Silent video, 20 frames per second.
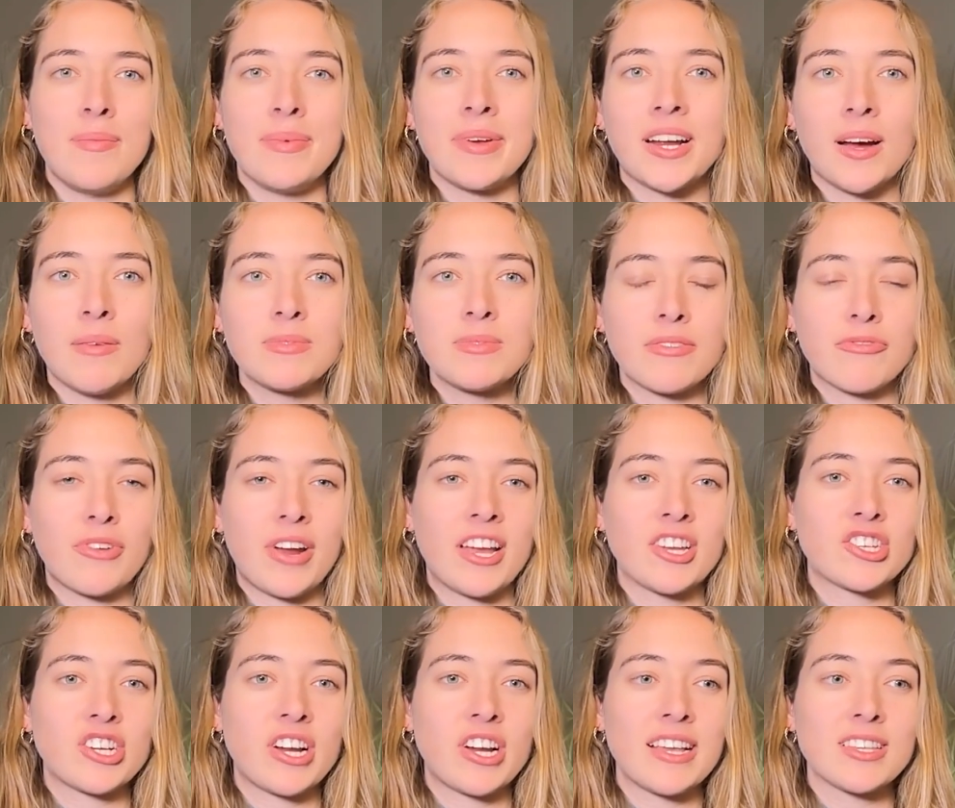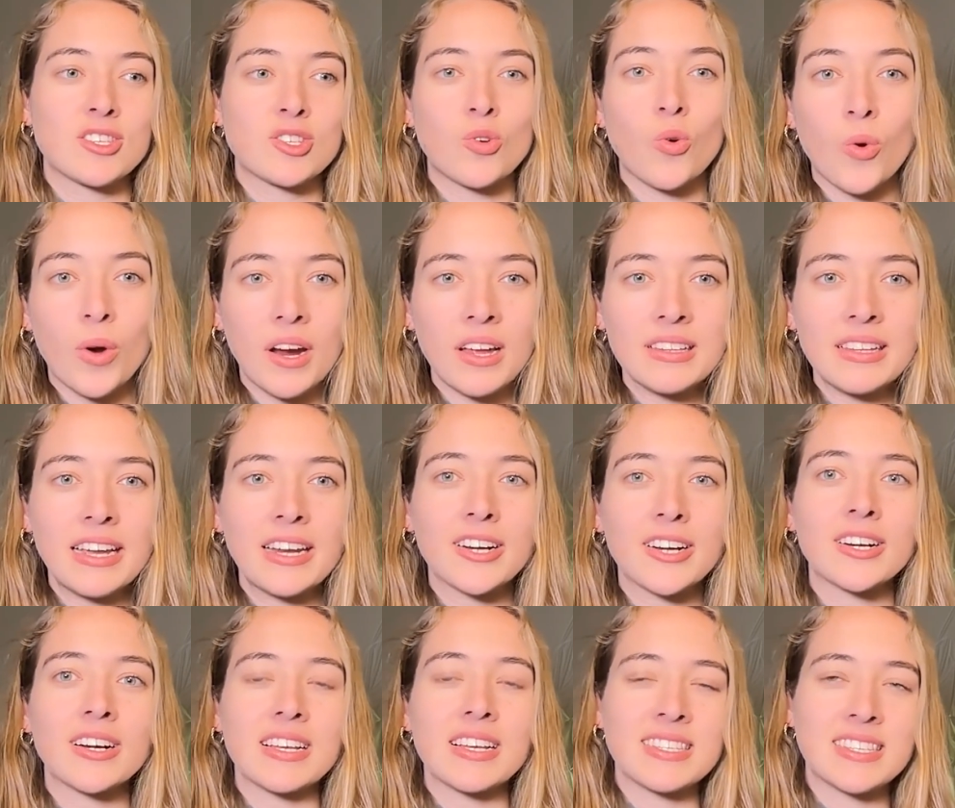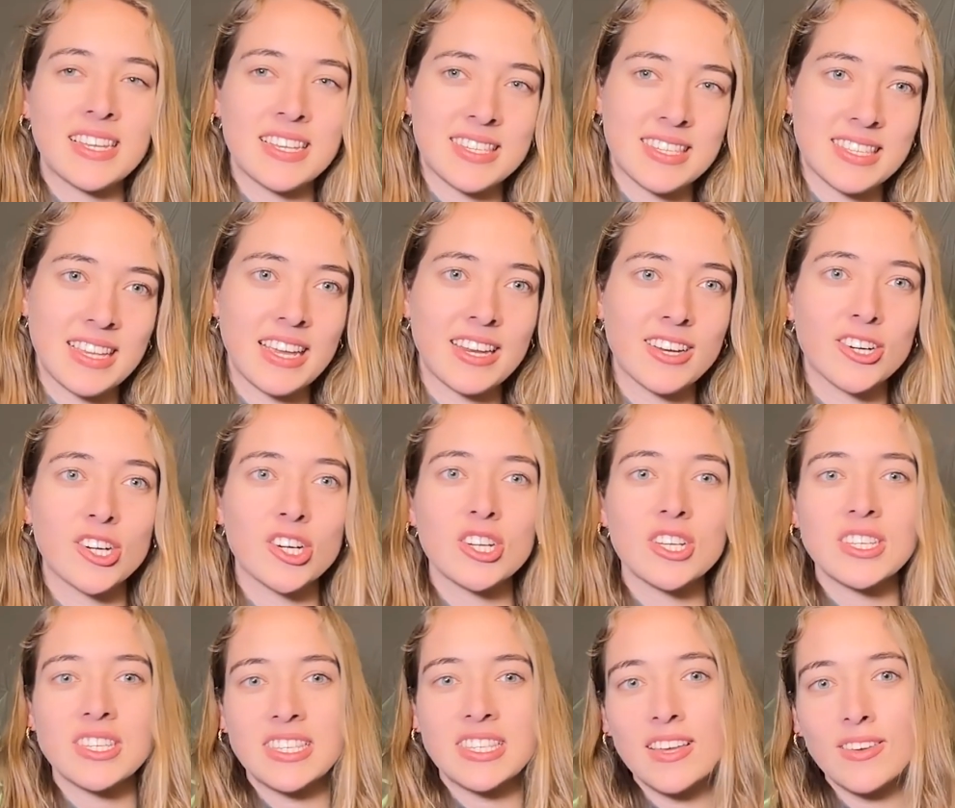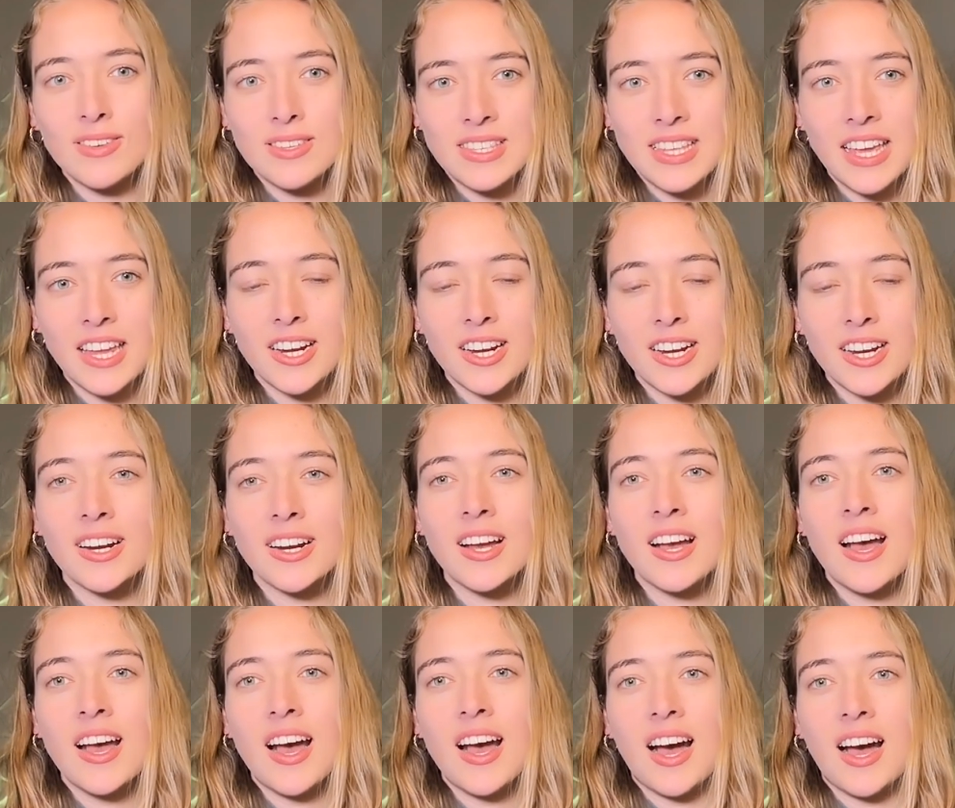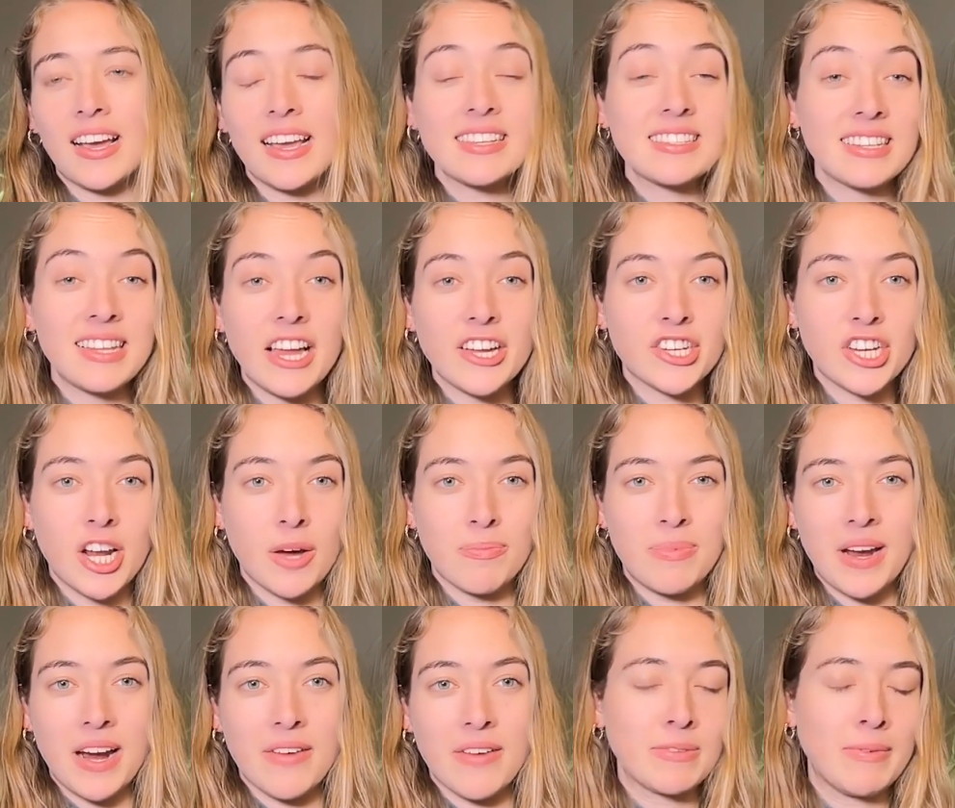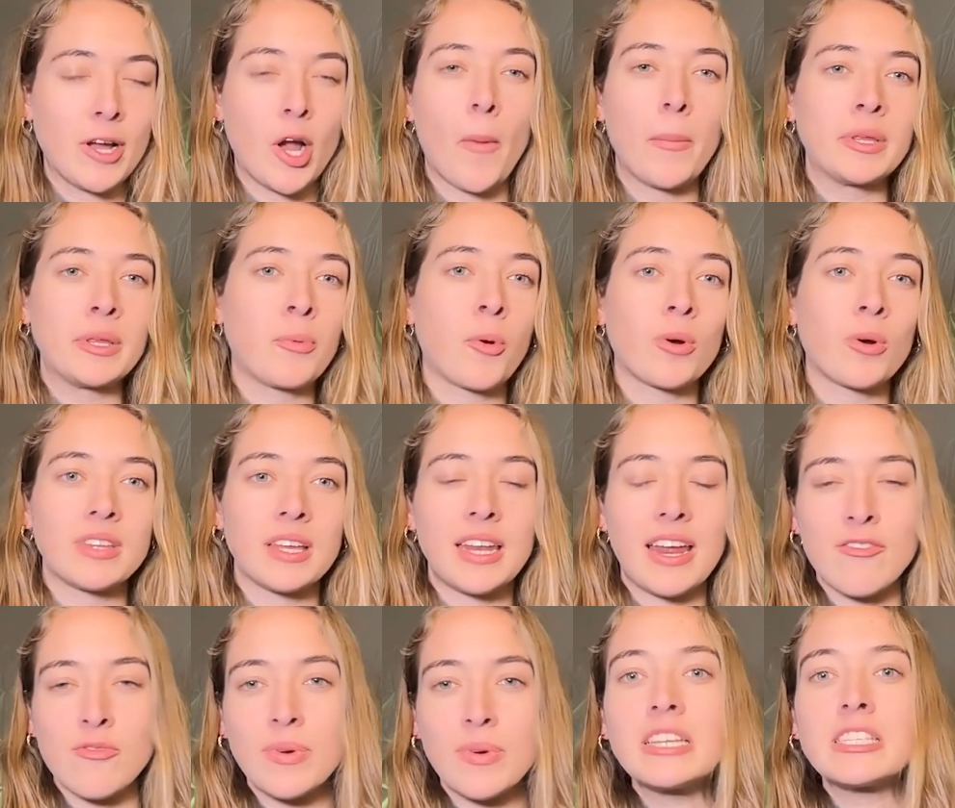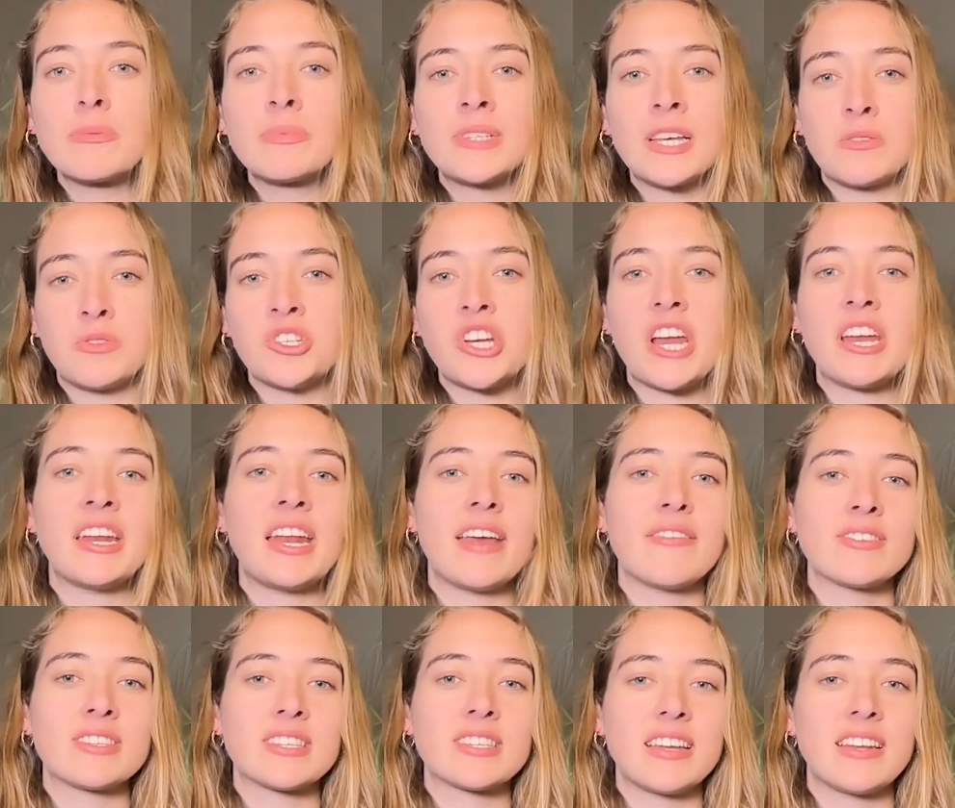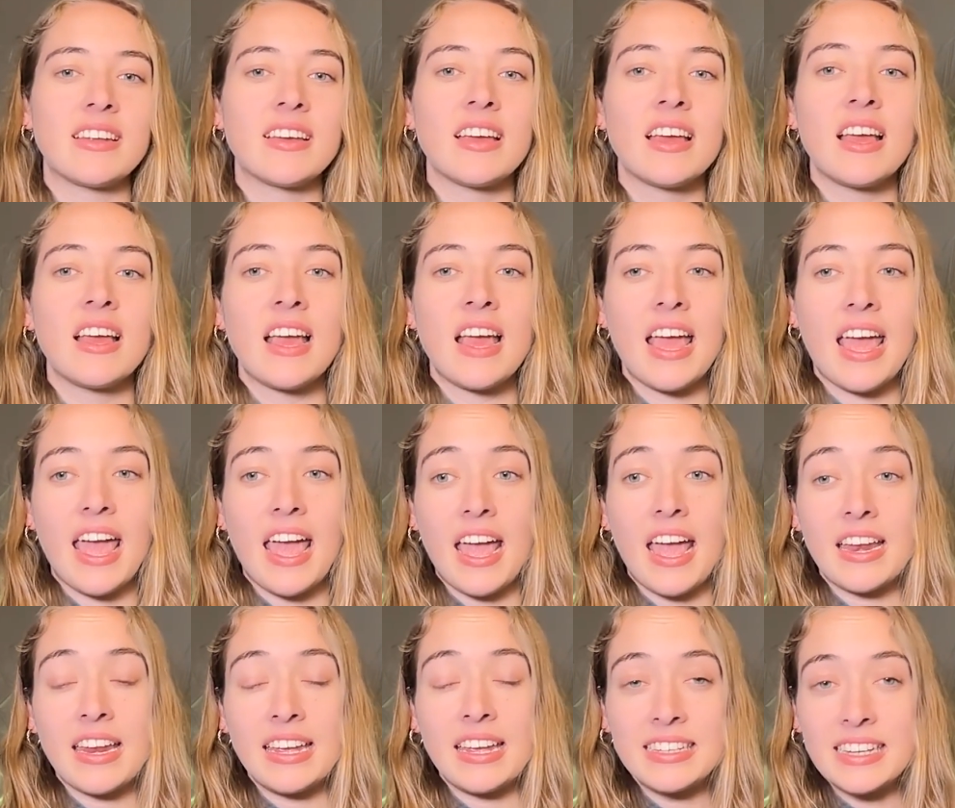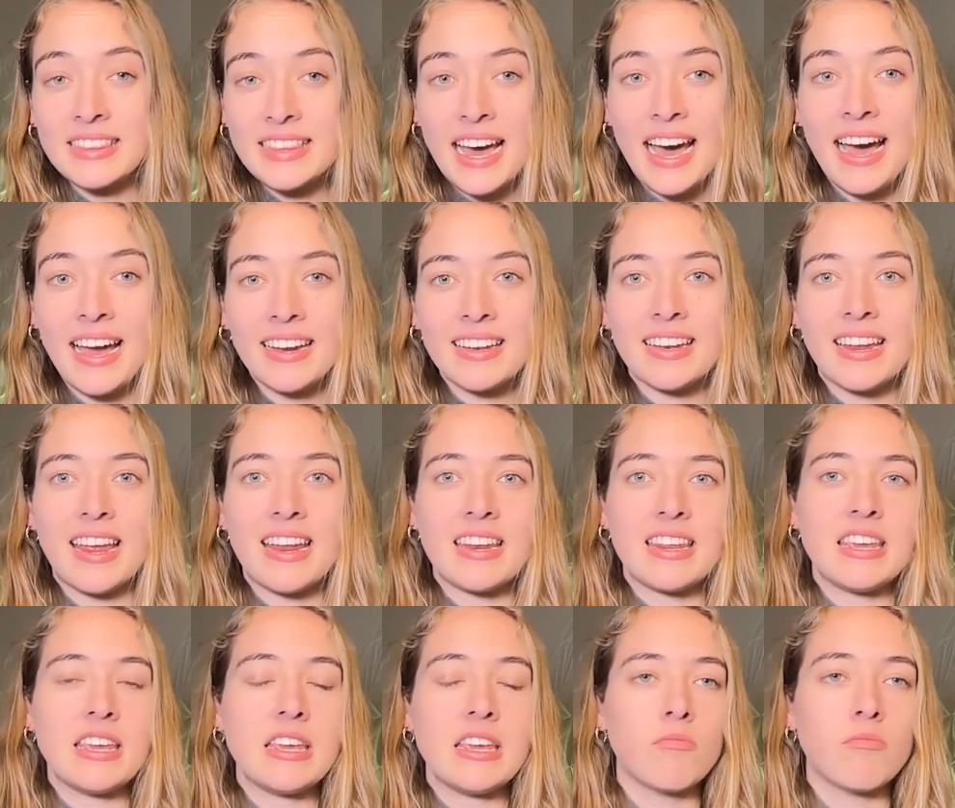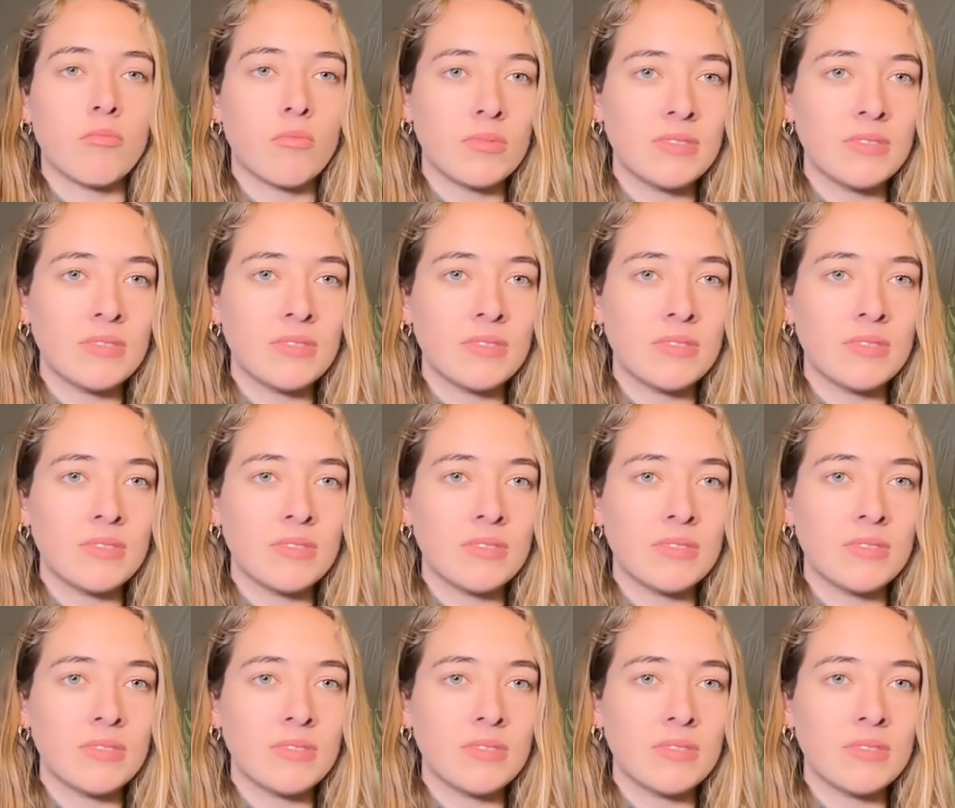Becomes the franchise scoring leader, assists leader, steals leader. He's a legend up there. Every time I go up to Portland, everybody's obsessed with JD Davison. And he did that, and he